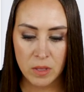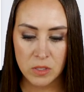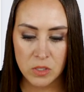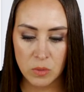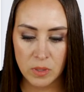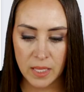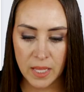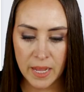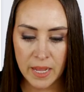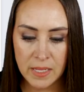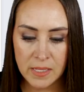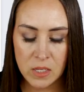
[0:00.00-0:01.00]
So
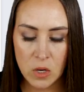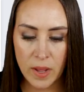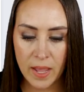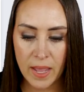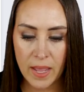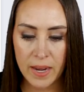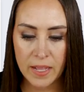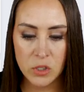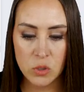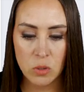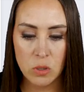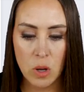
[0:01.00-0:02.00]
let's go ahead and
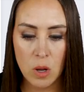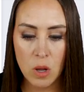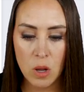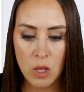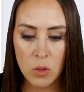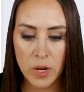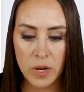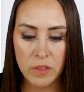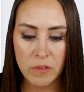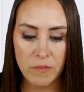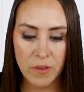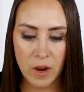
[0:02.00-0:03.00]
scroll all the way down to
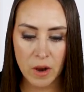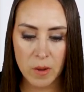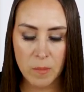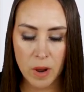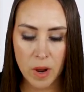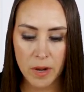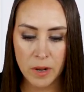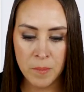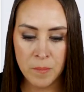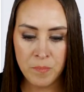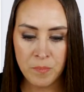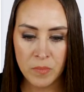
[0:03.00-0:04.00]
the very
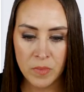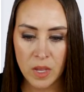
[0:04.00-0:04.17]
bottom,